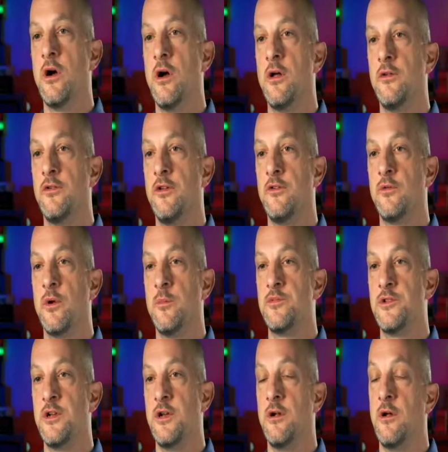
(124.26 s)
cause
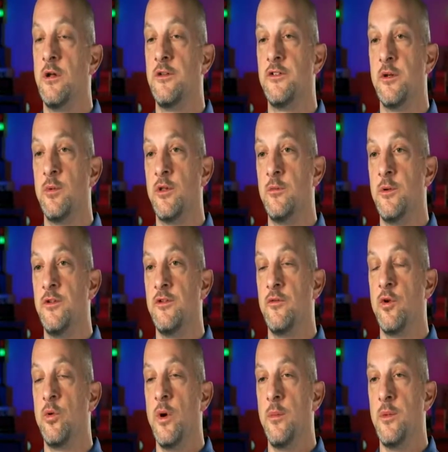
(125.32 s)
disruption on some other piece
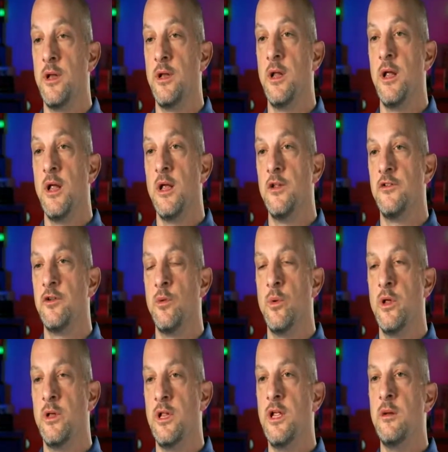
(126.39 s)
of equipment. So
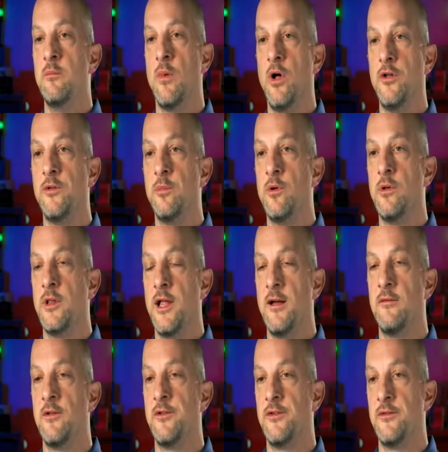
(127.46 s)
we need multiple
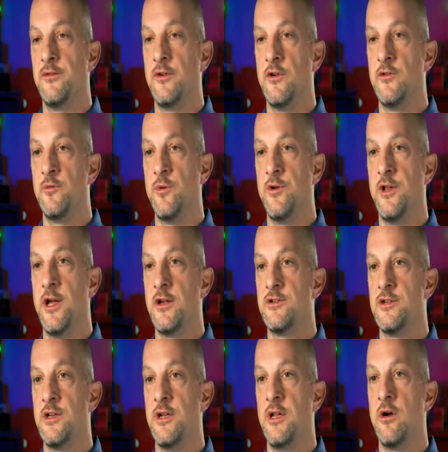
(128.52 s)
levels of surge
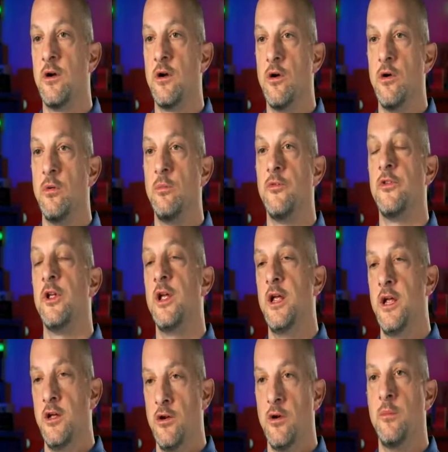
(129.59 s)
protection in our homes,
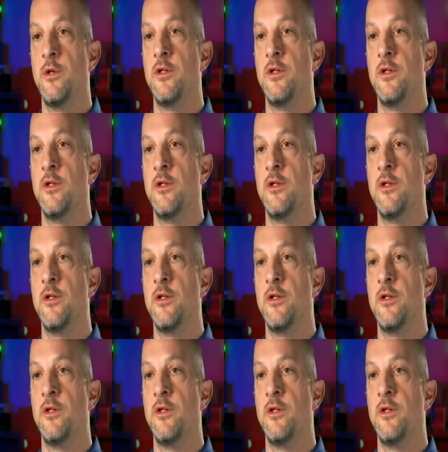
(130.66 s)
in our